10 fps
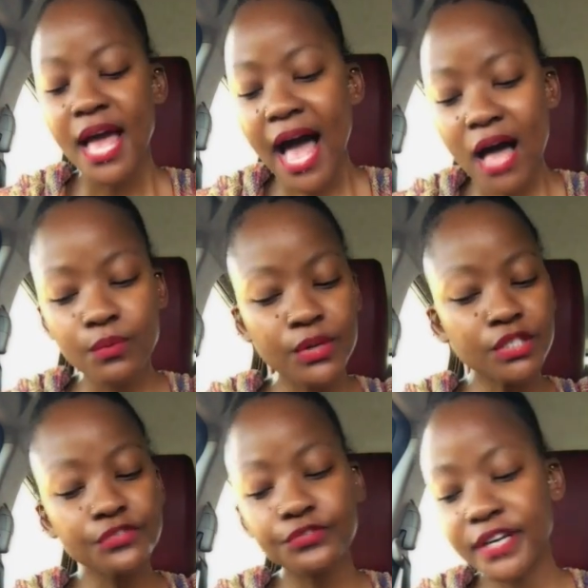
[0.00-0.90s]
I was
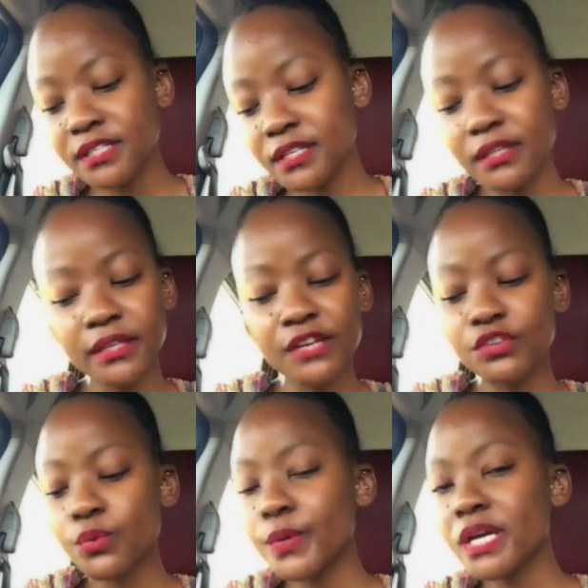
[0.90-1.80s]
afraid to leave
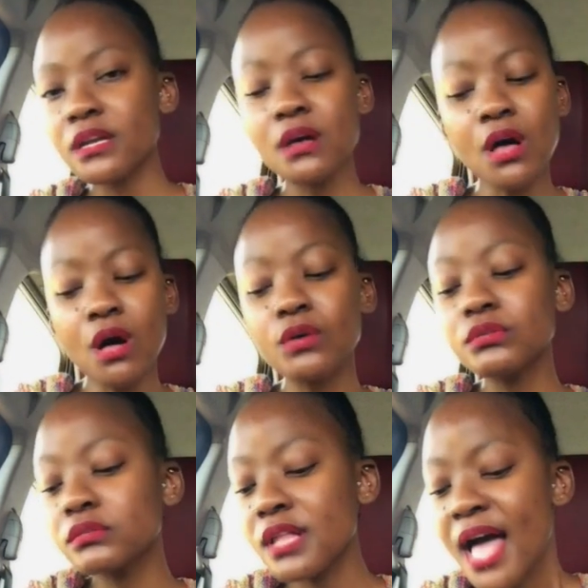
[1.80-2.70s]
you in a
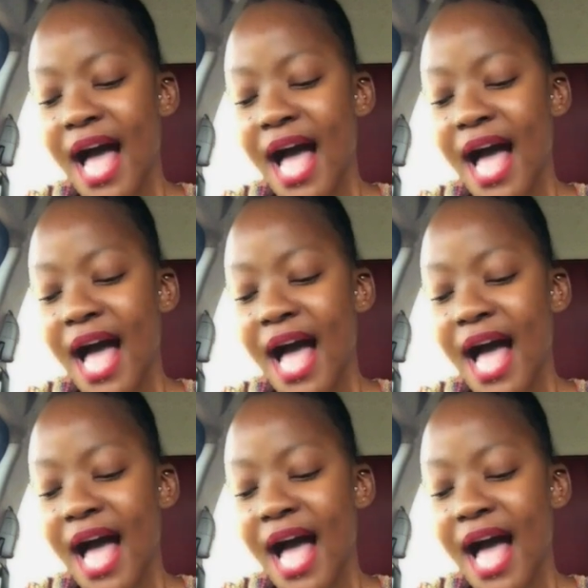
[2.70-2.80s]
hole.